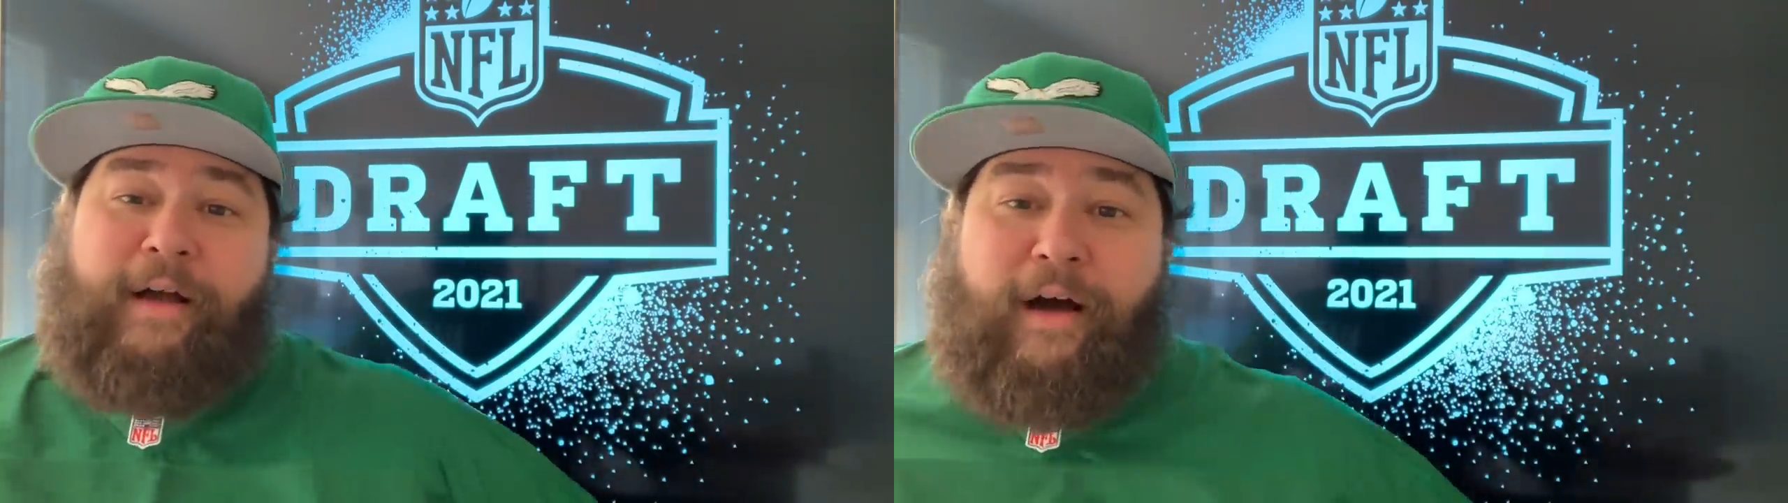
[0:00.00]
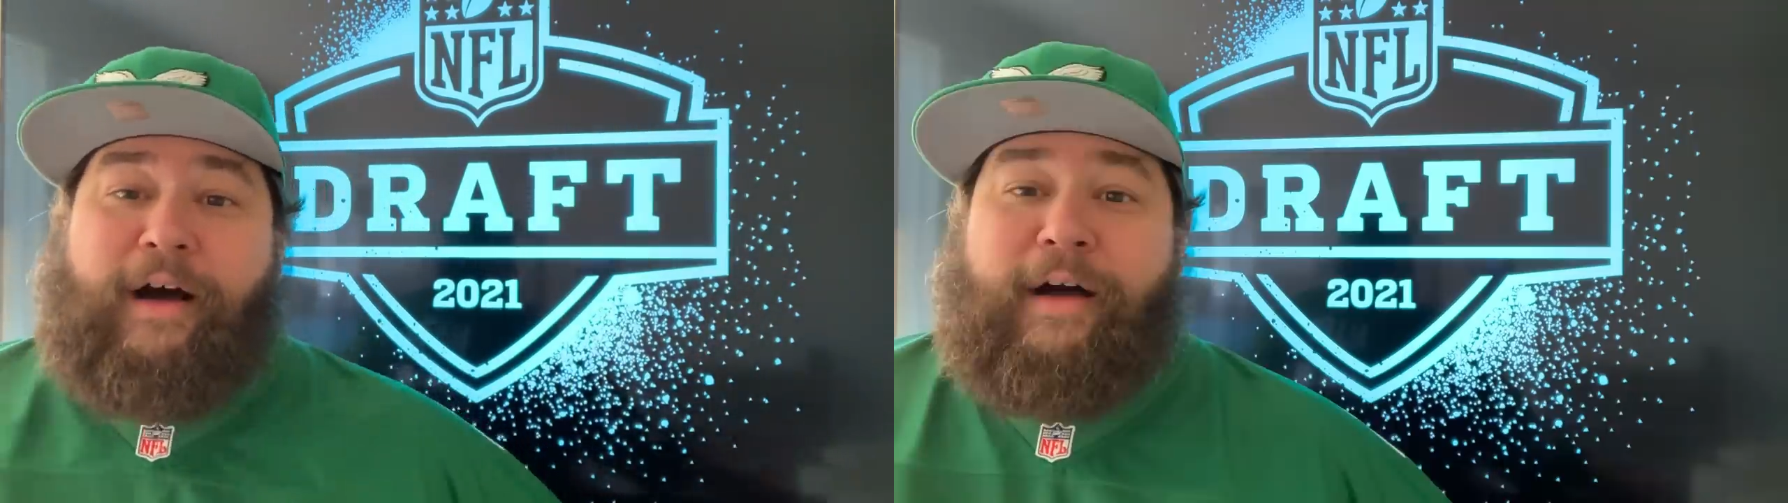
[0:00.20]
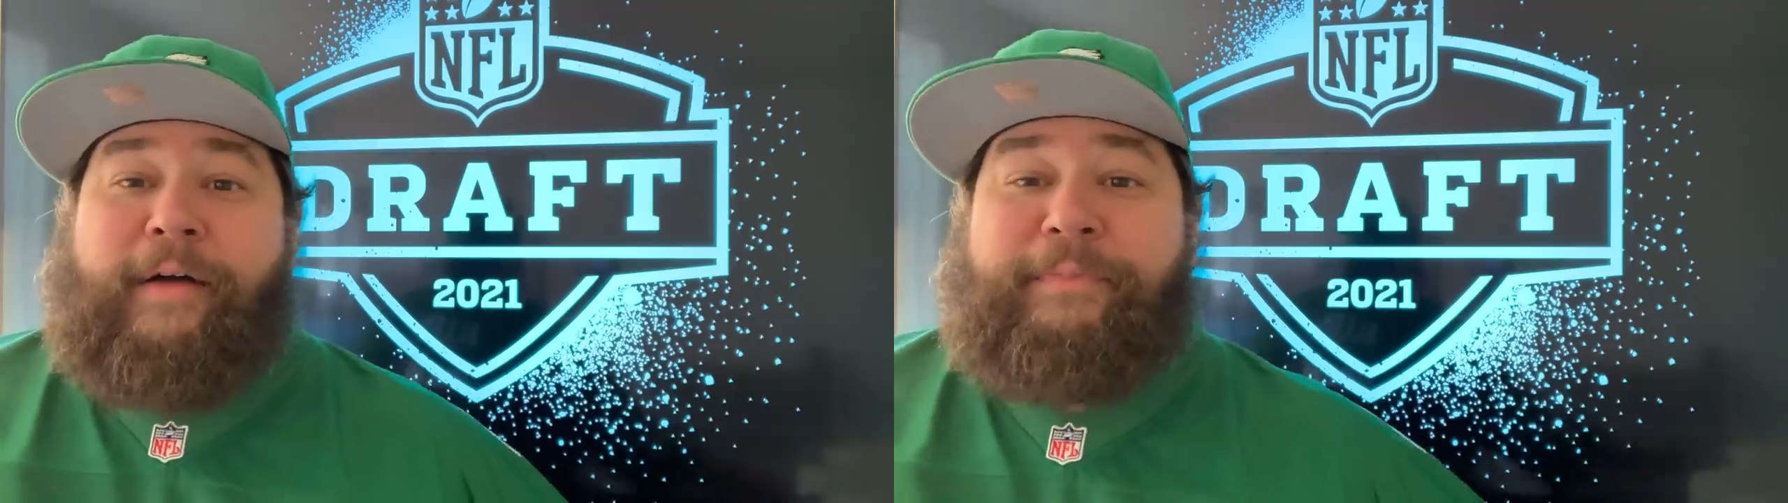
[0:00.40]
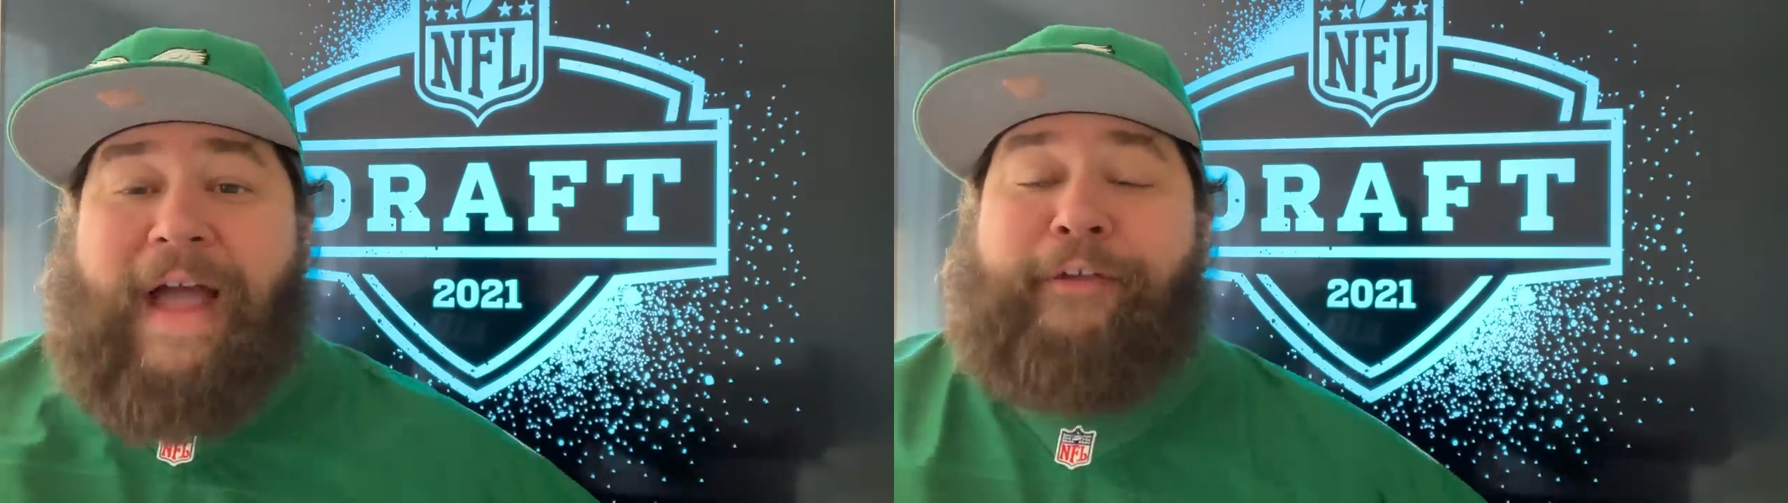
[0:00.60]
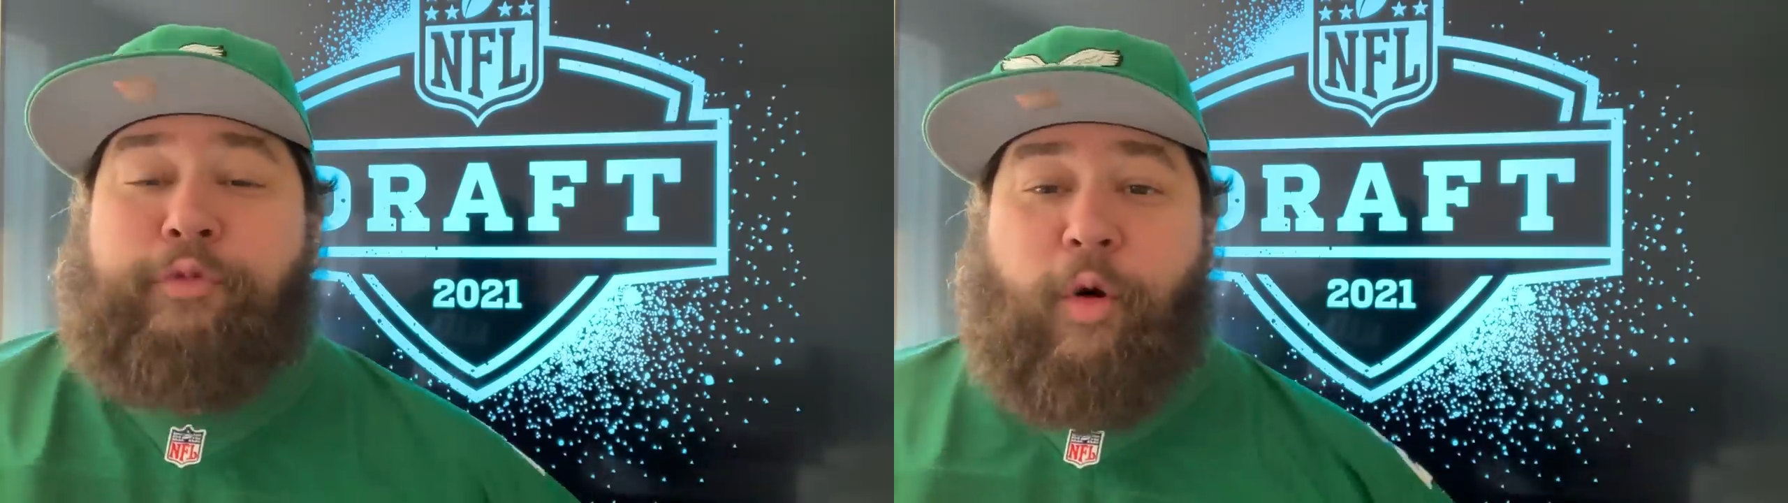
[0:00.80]
Uh,
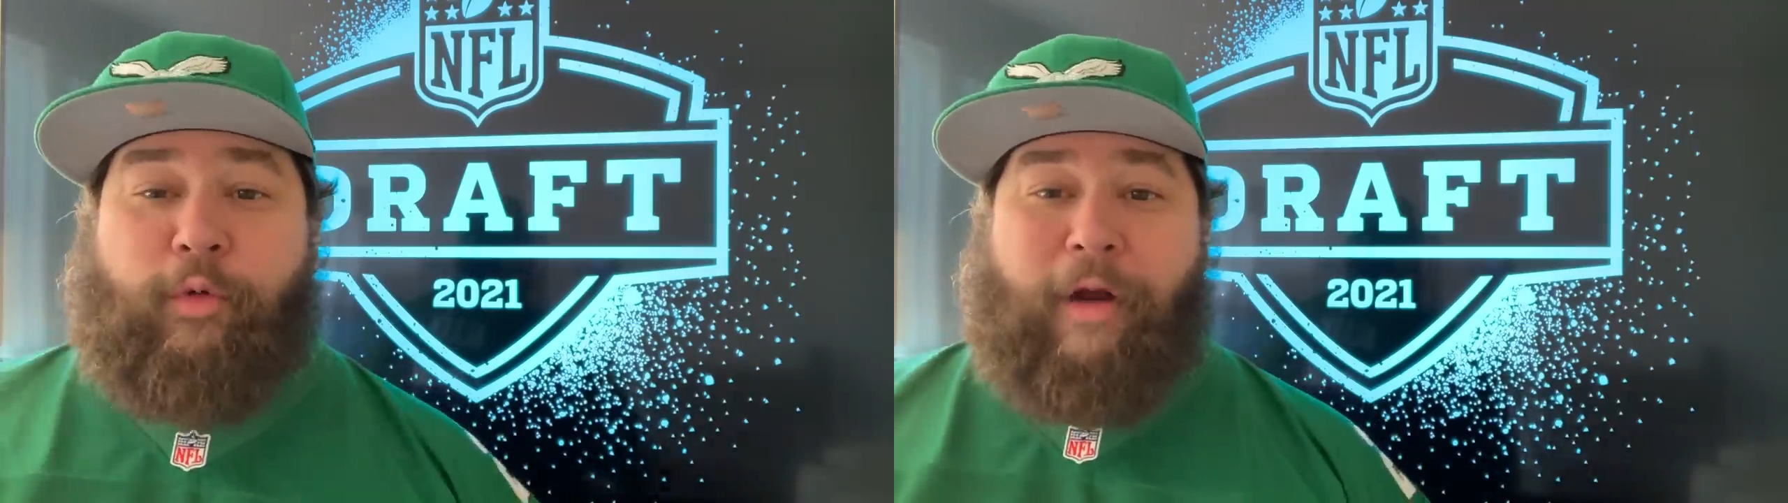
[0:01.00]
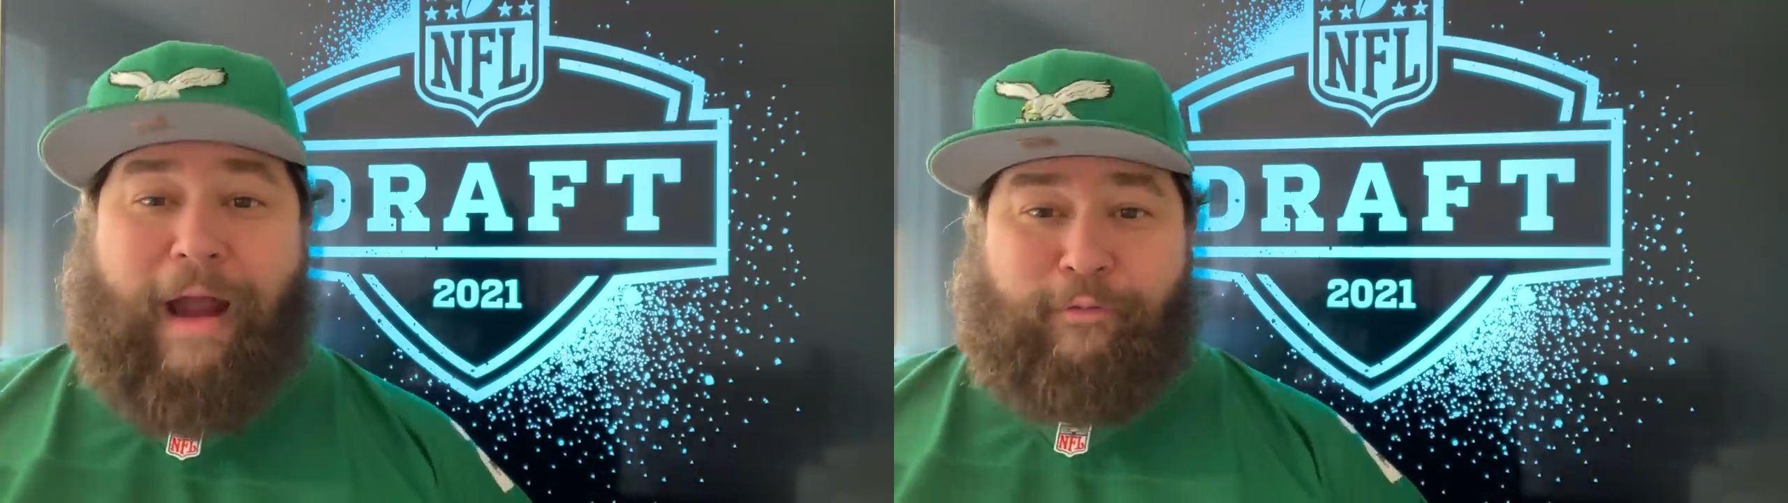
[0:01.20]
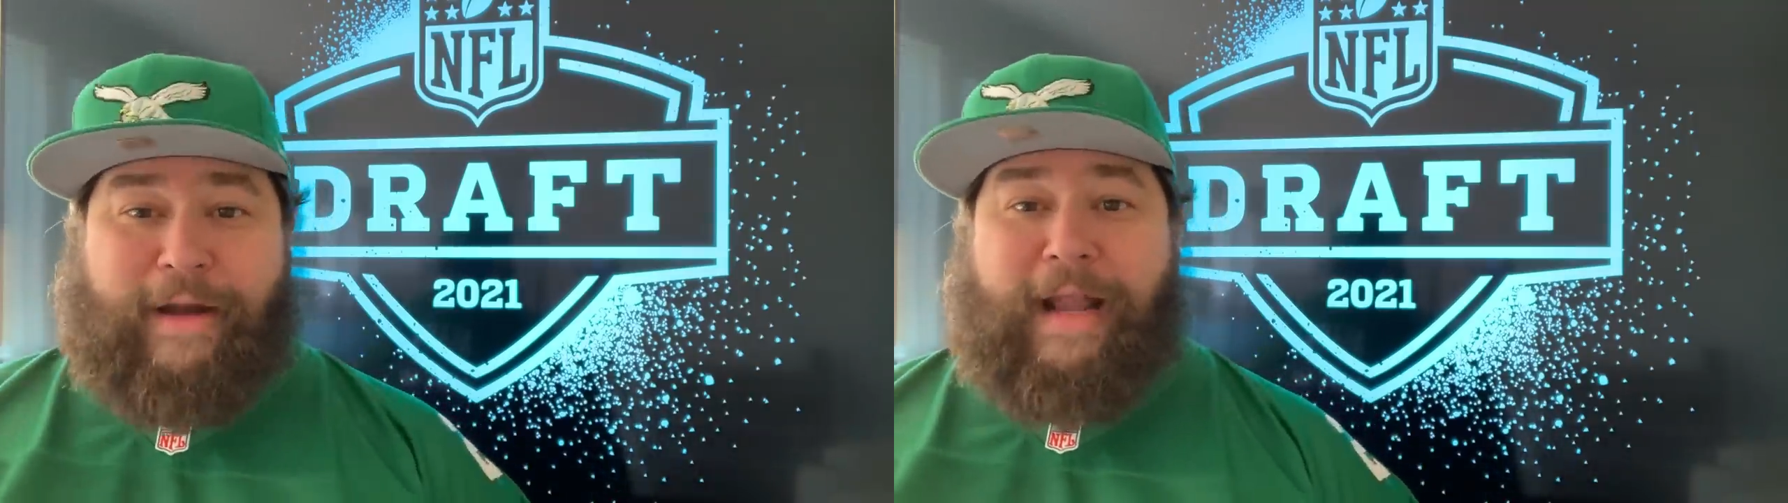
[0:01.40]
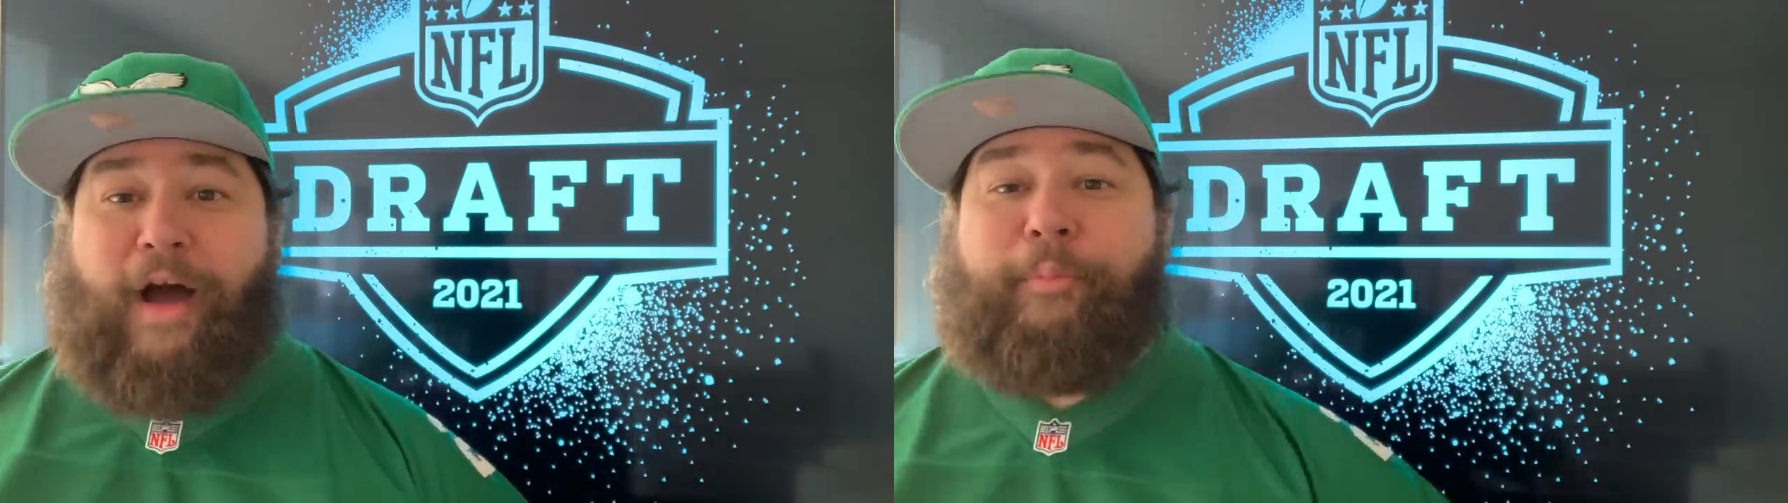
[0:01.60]
that's where we're at right now,